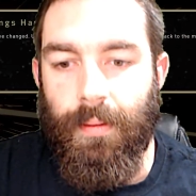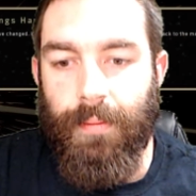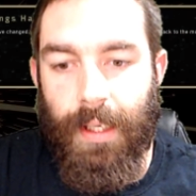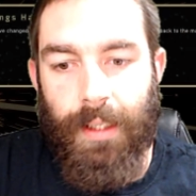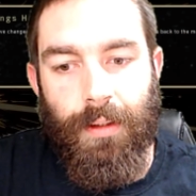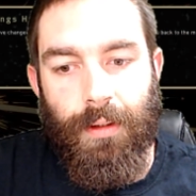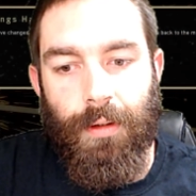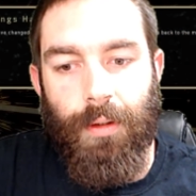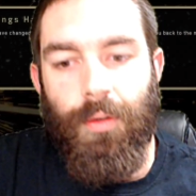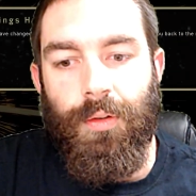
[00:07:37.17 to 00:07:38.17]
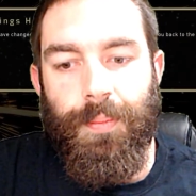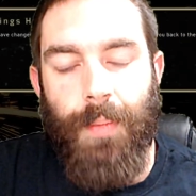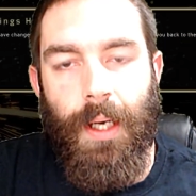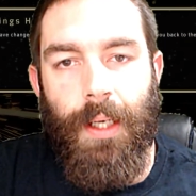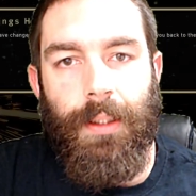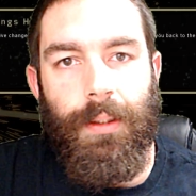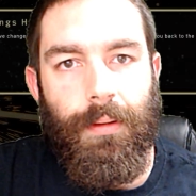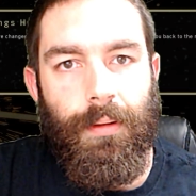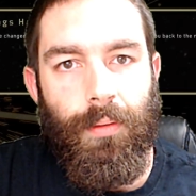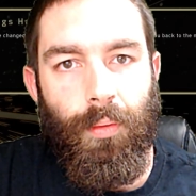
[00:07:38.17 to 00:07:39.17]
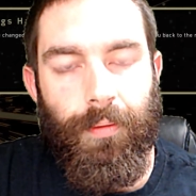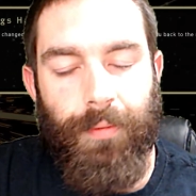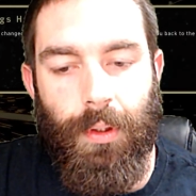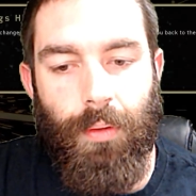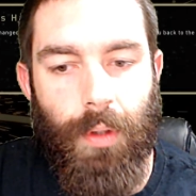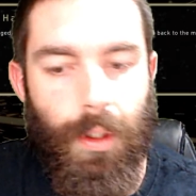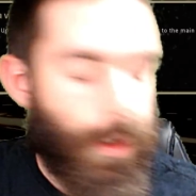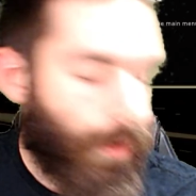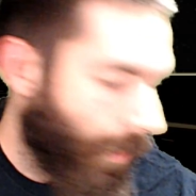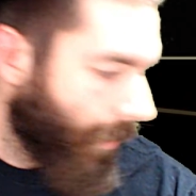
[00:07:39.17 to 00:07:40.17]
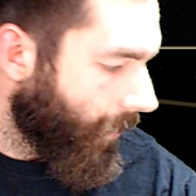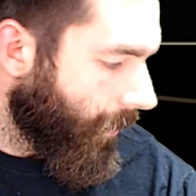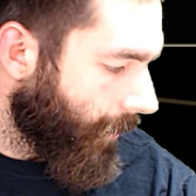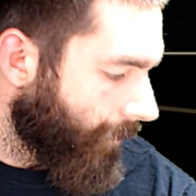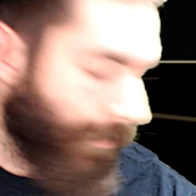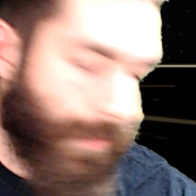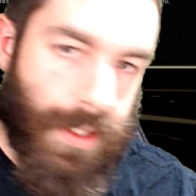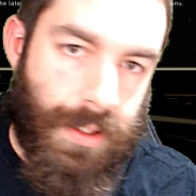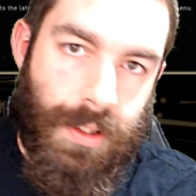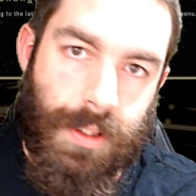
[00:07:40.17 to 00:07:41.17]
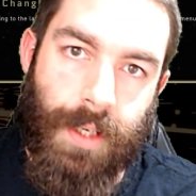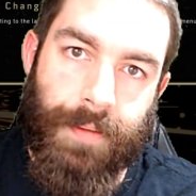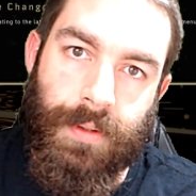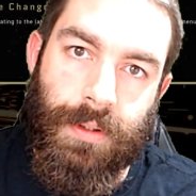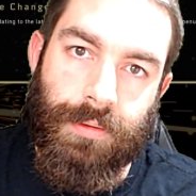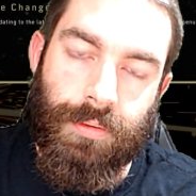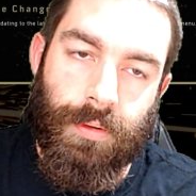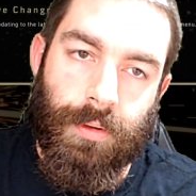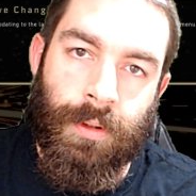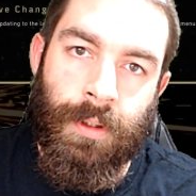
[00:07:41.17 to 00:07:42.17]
That concludes my view on F controller.